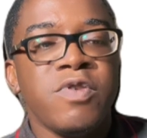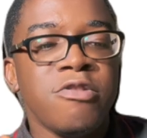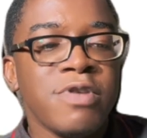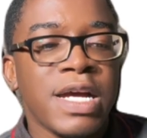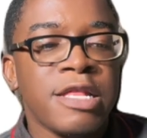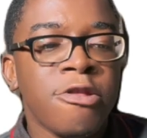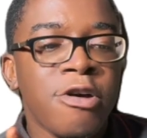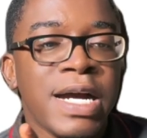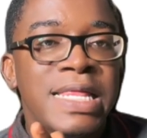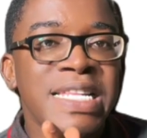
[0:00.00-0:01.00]
look at
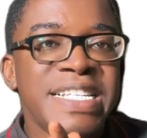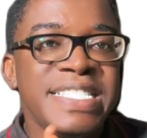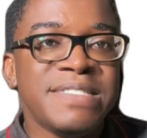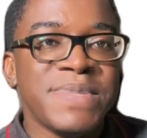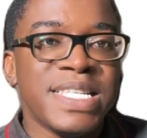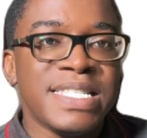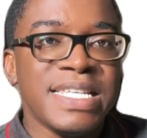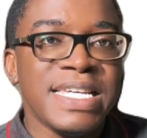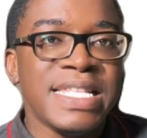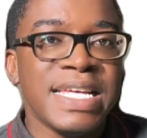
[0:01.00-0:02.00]
law and
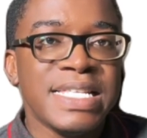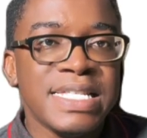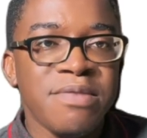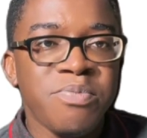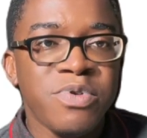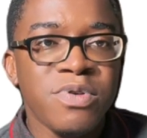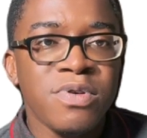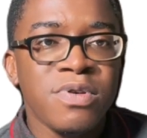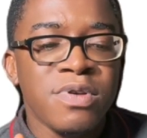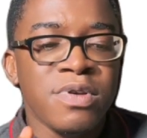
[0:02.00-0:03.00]
legitimacy in a
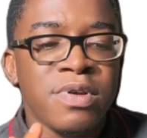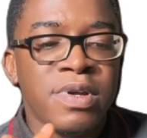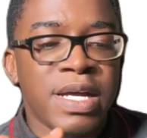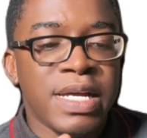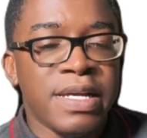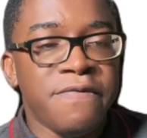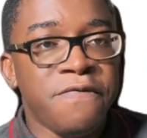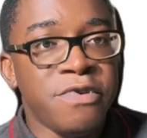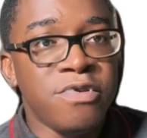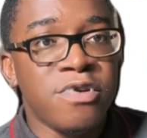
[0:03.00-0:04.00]
simple
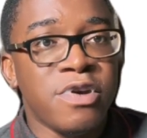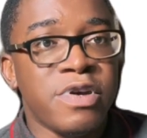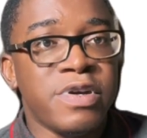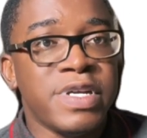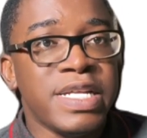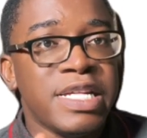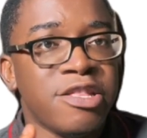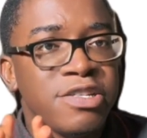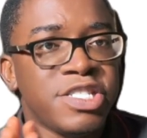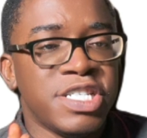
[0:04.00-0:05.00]
view, or in a
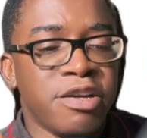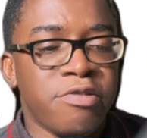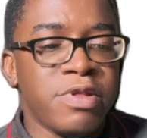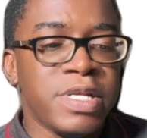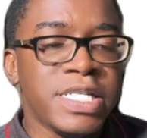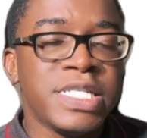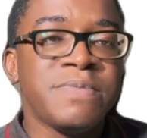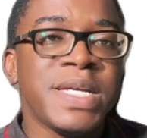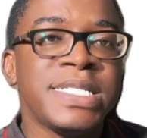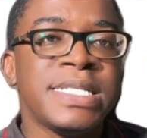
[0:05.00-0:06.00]
nutshell.
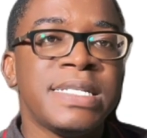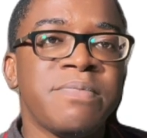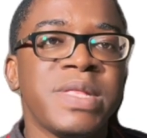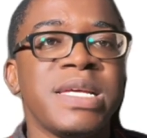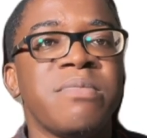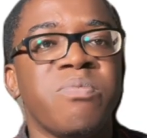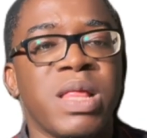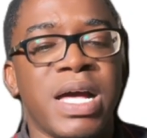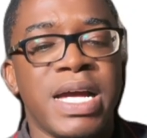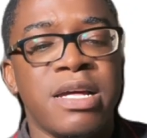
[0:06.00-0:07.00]
Legitimacy simply
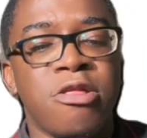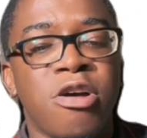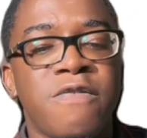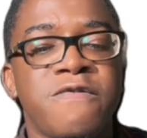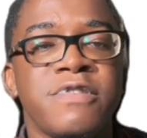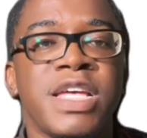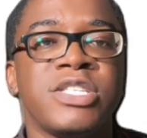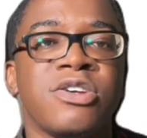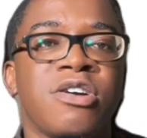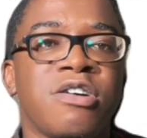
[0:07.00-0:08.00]
implies
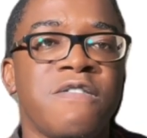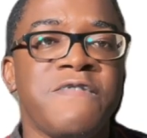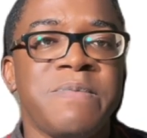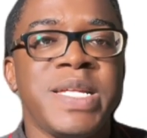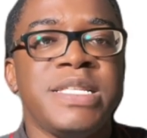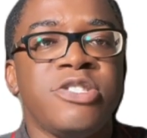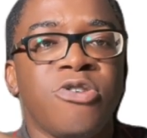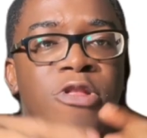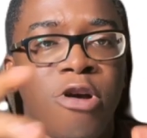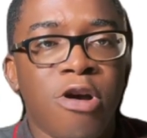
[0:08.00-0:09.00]
lawfulness or conformity
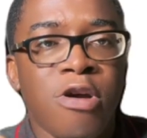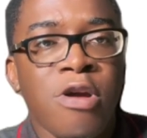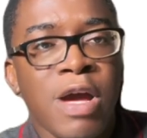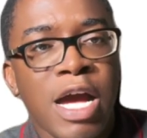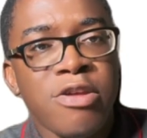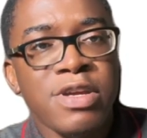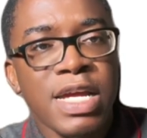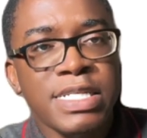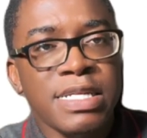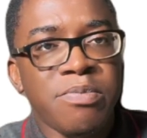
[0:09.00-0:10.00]
to law. Are you
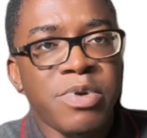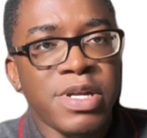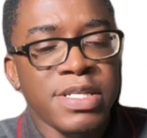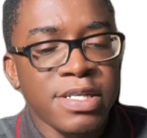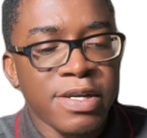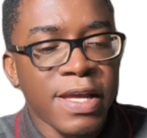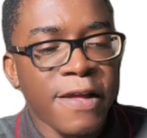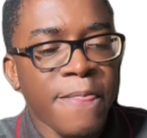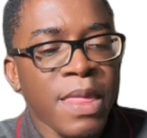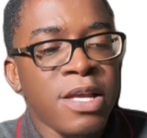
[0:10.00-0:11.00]
getting the point?
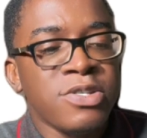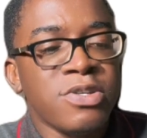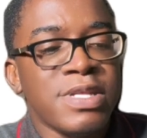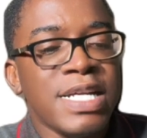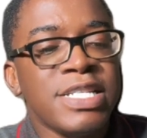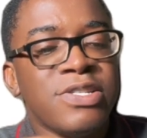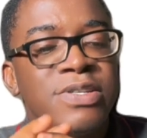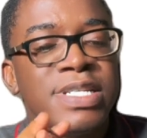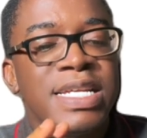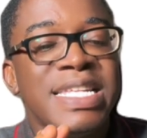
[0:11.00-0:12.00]
Okay, so that is
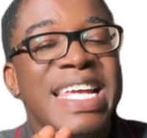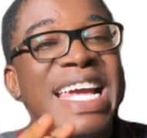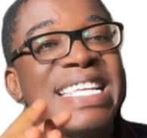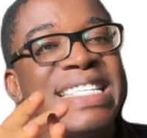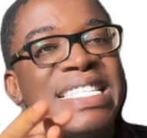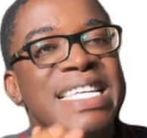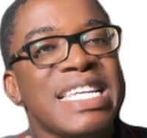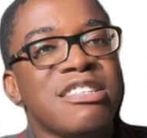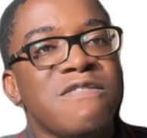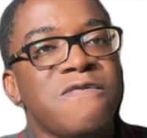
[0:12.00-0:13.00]
to say, the
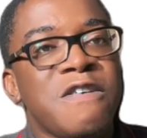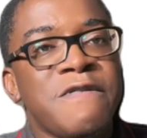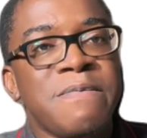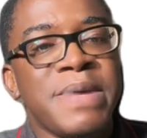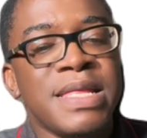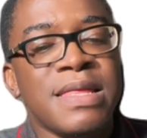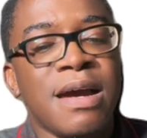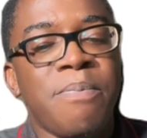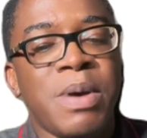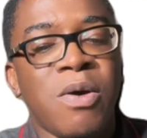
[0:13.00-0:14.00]
exercise of
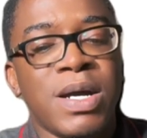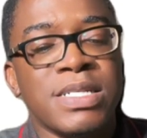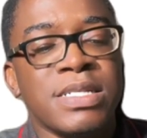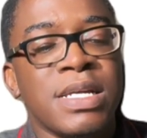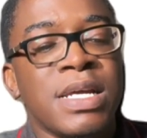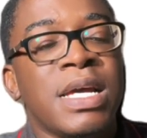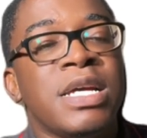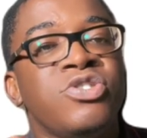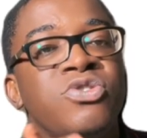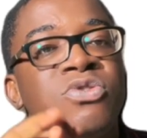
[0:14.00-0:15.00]
governmental powers
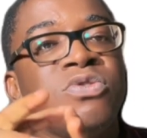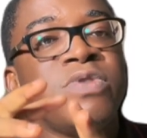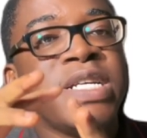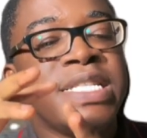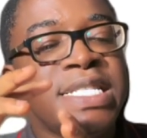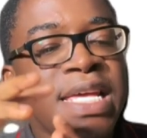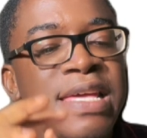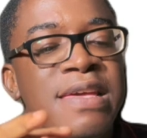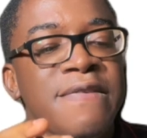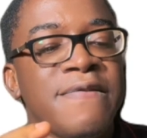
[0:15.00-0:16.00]
should
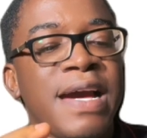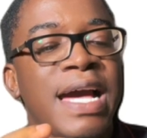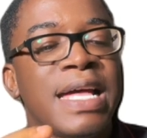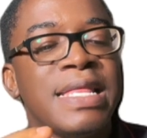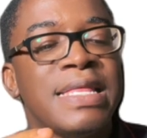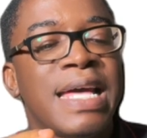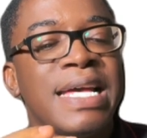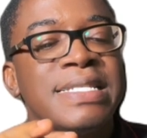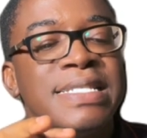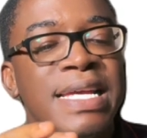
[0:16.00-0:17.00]
receive and
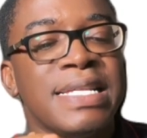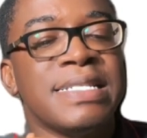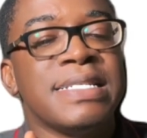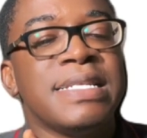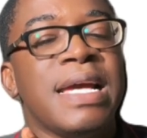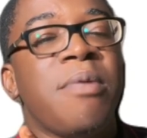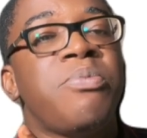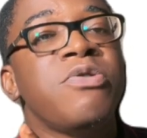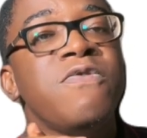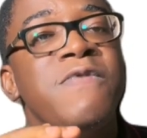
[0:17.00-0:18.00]
assent the
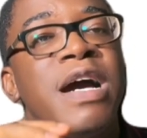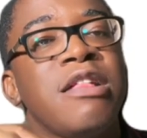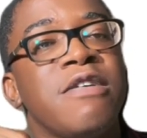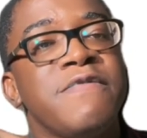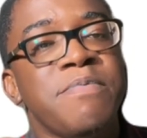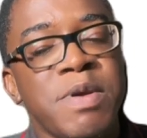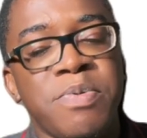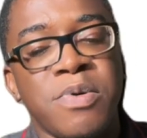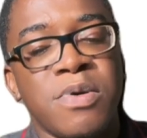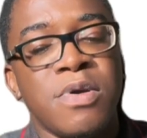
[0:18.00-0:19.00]
approval of the
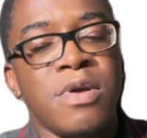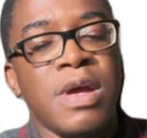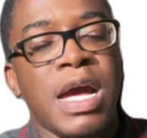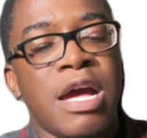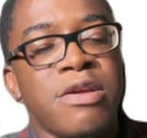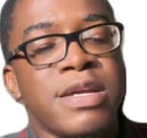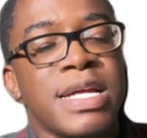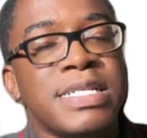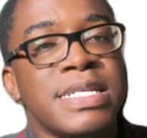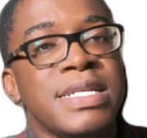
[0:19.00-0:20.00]
people. Are you
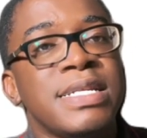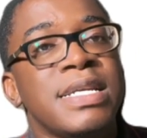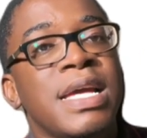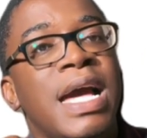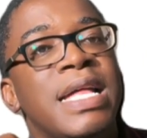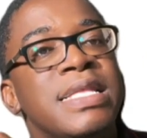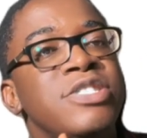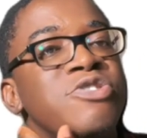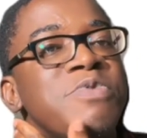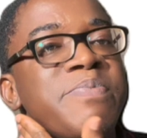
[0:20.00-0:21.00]
getting it? And
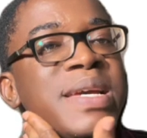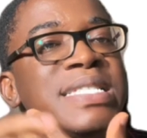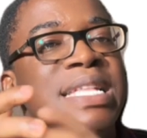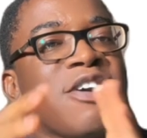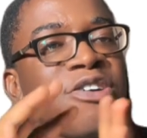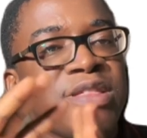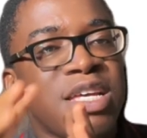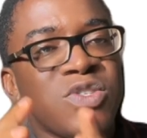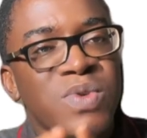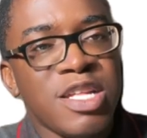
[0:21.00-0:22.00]
this should be based in
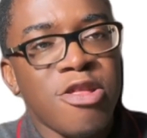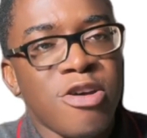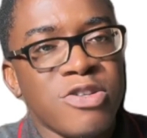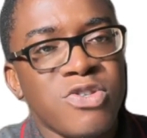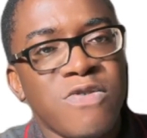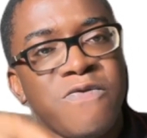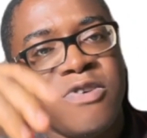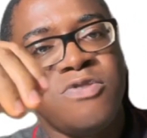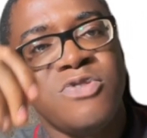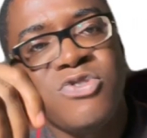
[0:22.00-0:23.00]
accordance with the law. So
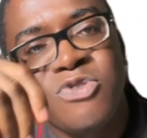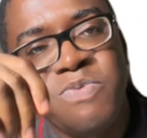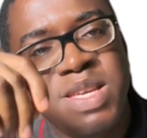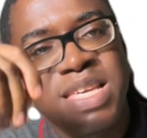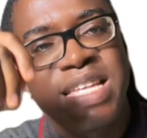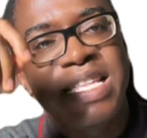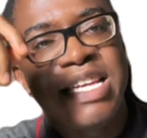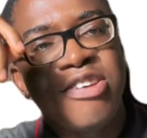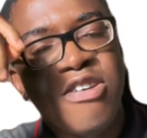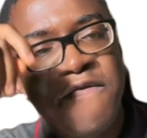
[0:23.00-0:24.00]
for you to be
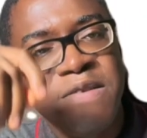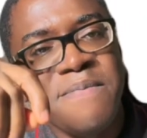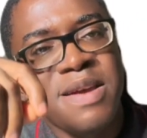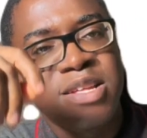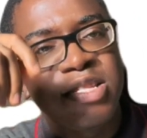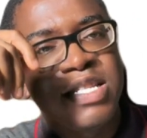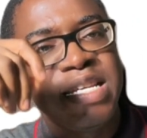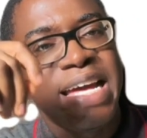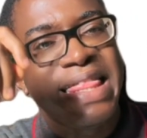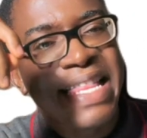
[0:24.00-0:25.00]

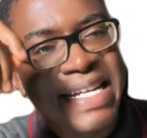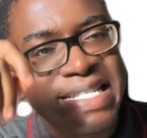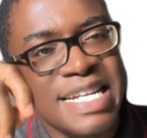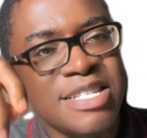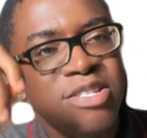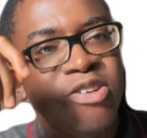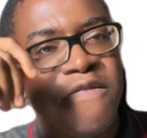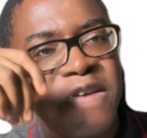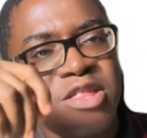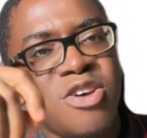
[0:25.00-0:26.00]
the elected
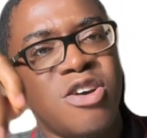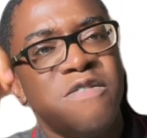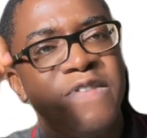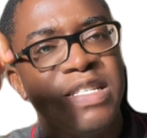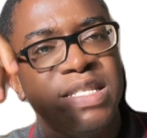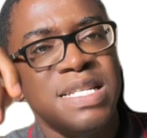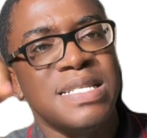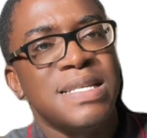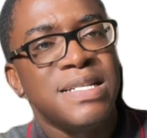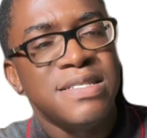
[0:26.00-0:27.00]
governor of a
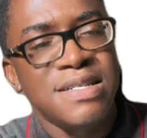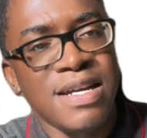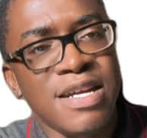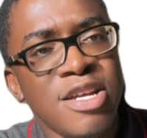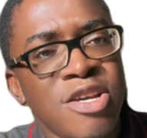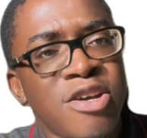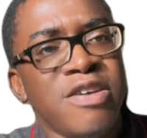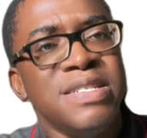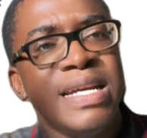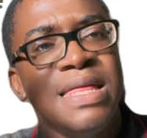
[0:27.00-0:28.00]
state in Nigeria,
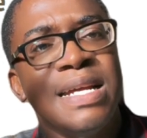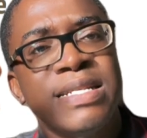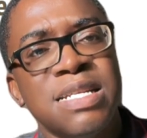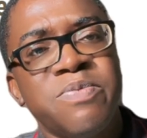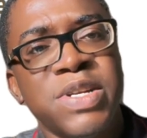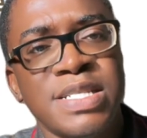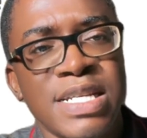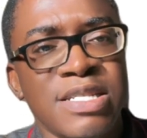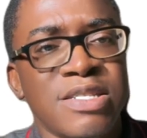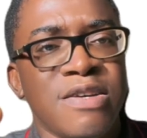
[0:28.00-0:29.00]
or the elected
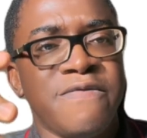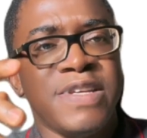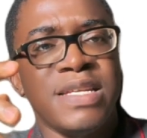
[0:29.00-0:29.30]
president of